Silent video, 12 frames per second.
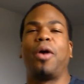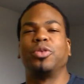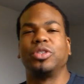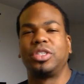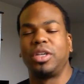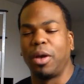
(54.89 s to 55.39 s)
I
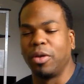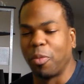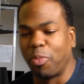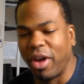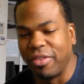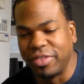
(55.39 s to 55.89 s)
want to say I
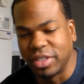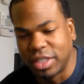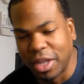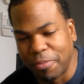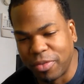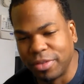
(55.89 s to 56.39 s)
want to preface
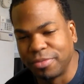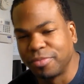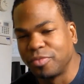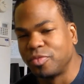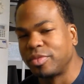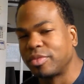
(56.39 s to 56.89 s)
something.
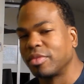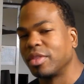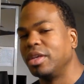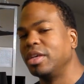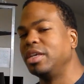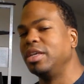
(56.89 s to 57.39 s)

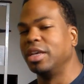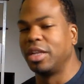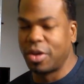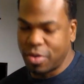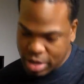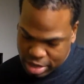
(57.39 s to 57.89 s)
You
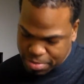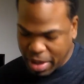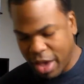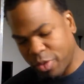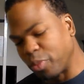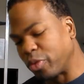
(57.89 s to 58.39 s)
know, uh,
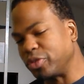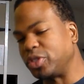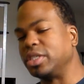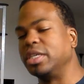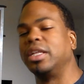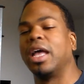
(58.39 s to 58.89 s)
back when
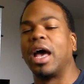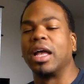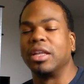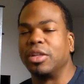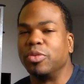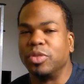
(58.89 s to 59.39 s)
Bruce Lee
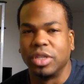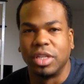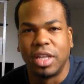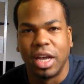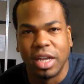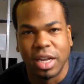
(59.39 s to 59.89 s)
died, there was a
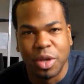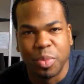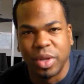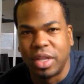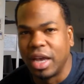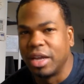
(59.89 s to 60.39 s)
ton of
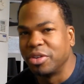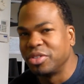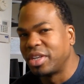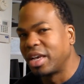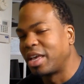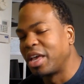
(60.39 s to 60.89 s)

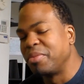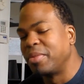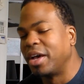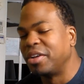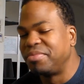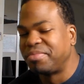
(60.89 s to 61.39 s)
imitators that
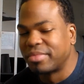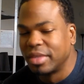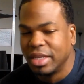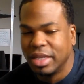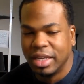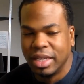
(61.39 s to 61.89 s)
came out,
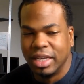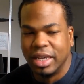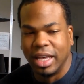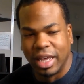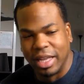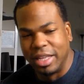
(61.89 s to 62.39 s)

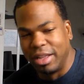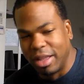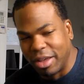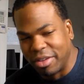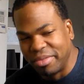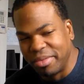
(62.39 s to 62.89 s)
and you
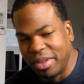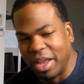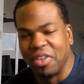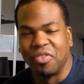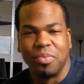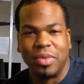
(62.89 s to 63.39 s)
know,
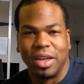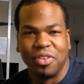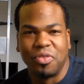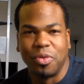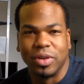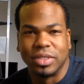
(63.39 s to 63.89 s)
none of them did
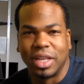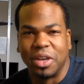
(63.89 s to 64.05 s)
it for